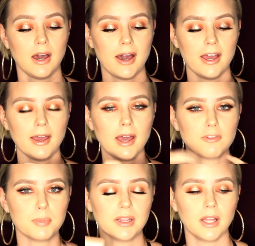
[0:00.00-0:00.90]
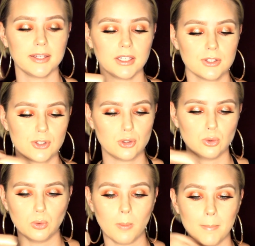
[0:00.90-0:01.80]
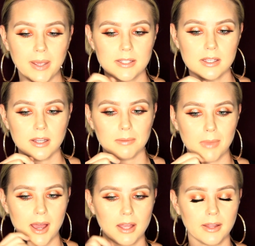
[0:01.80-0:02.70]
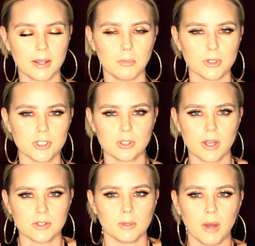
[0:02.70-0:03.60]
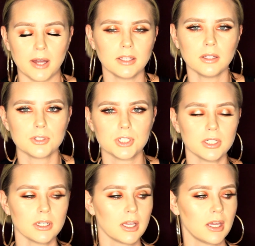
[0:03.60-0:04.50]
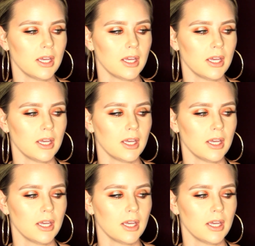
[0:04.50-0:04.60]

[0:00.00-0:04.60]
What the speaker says: I have been liking to mix it in my like moisturizer body lotion,